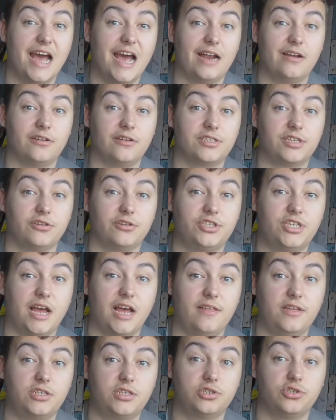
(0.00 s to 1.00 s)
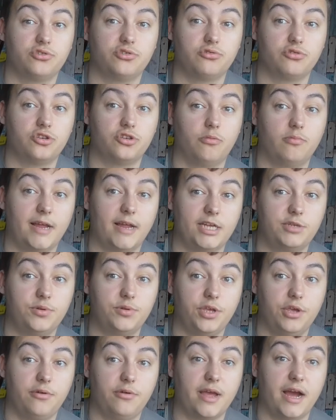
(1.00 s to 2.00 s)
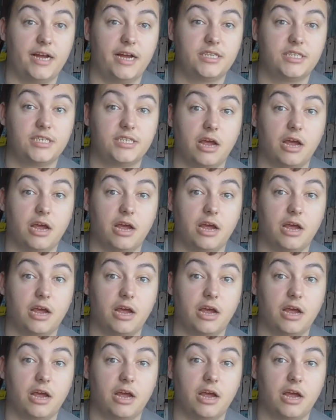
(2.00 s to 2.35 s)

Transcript: and also share these construction updates with you guys.